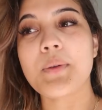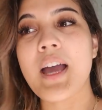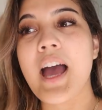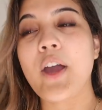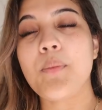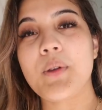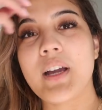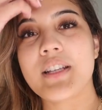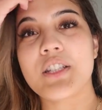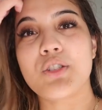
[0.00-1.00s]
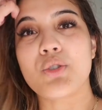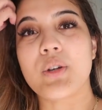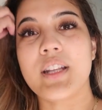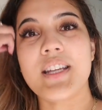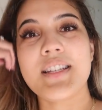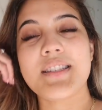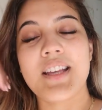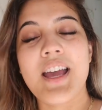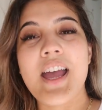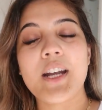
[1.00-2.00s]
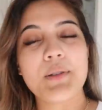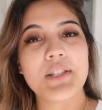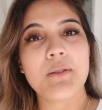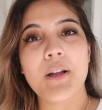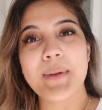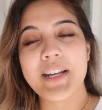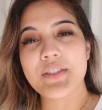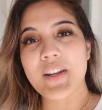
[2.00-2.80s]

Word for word: So yeah, I hope you guys enjoyed this and I'll see you all in my next